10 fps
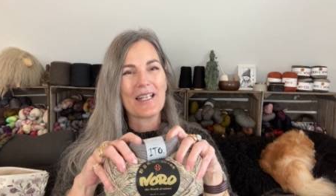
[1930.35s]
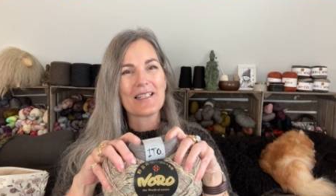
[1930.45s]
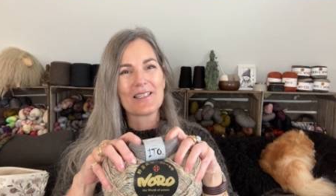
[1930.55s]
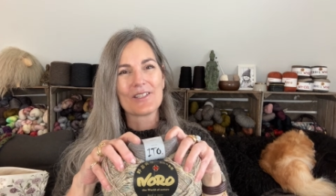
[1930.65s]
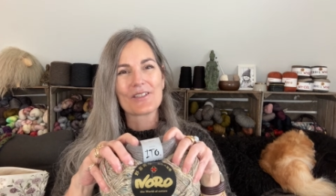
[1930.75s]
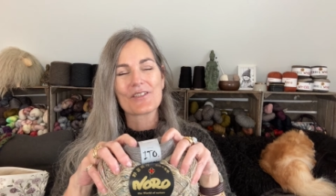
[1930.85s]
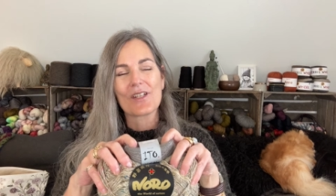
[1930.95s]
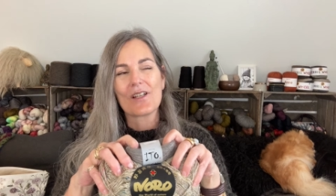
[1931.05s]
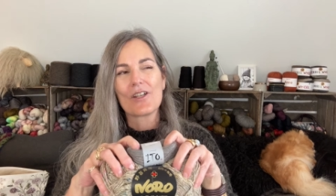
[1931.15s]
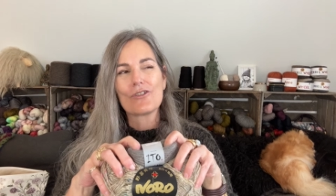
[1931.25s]
It looks
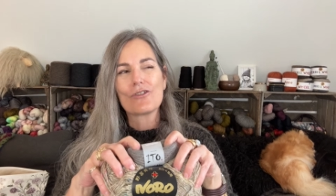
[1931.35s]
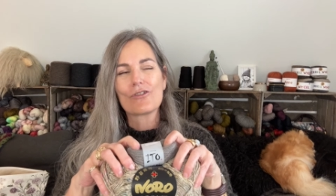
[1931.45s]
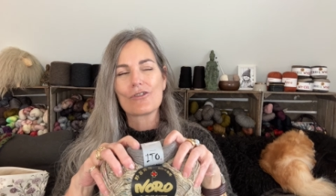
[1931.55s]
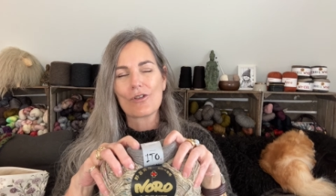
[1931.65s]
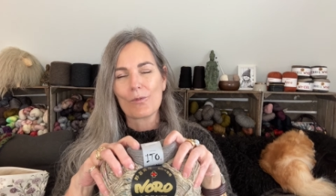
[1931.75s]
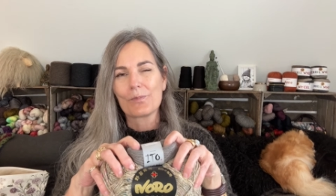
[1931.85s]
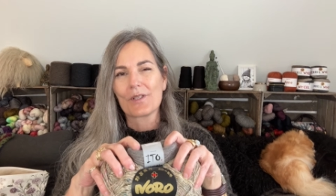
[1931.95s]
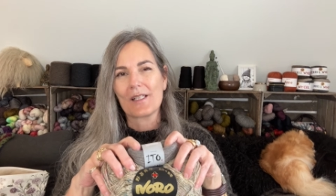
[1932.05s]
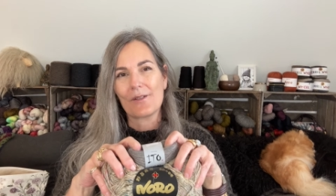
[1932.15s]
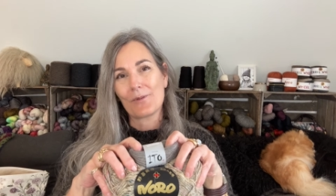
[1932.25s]
so
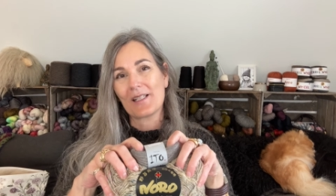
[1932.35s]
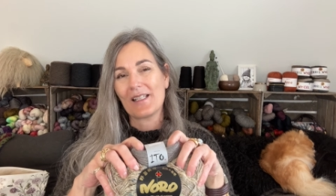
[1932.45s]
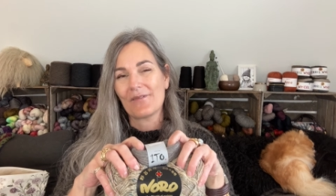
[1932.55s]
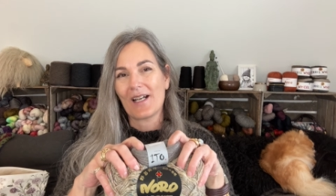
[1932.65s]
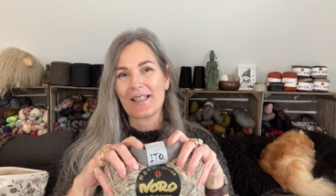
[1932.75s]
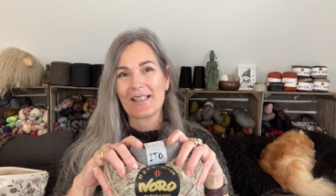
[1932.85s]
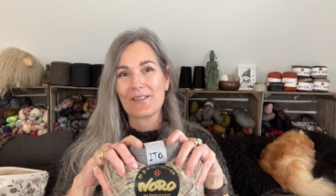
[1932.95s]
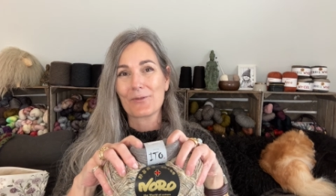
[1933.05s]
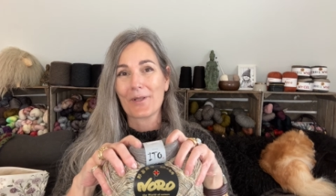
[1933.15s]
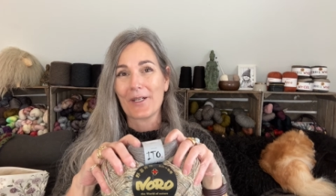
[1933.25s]
pretty when Ivana
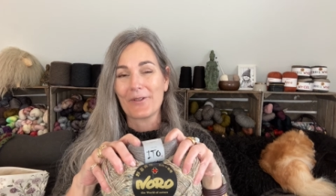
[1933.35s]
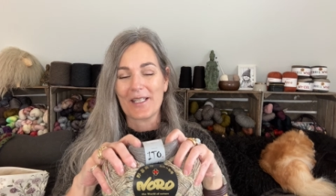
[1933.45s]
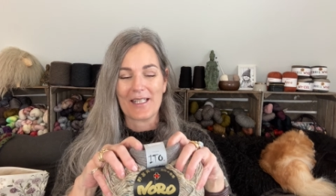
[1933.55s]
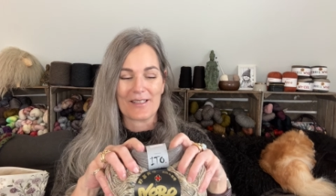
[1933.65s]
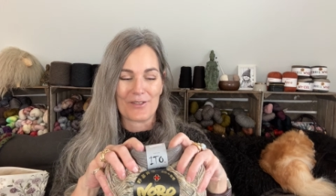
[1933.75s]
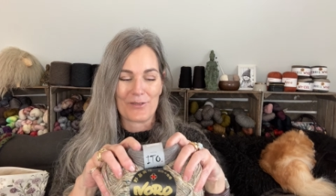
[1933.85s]
is wearing it.